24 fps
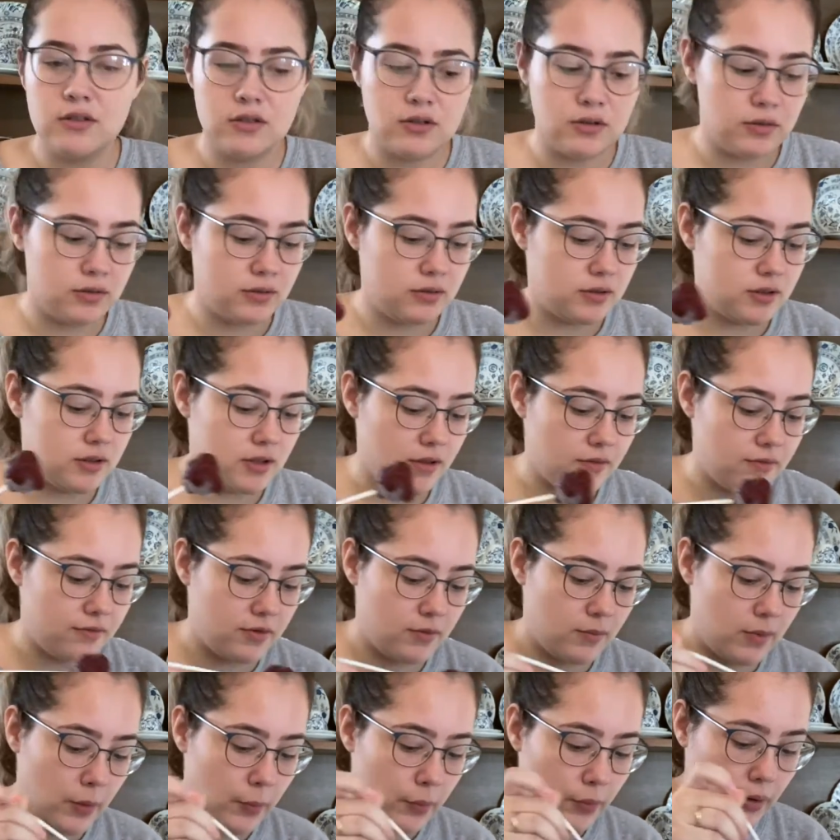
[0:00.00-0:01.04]
doing stuff to
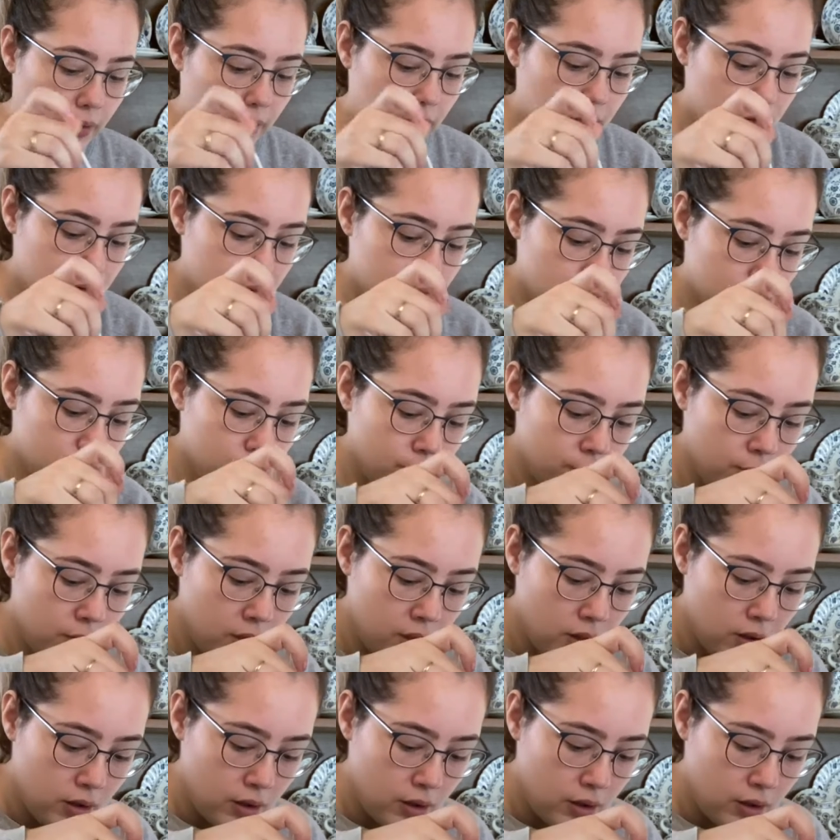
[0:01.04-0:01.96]
my brother's room.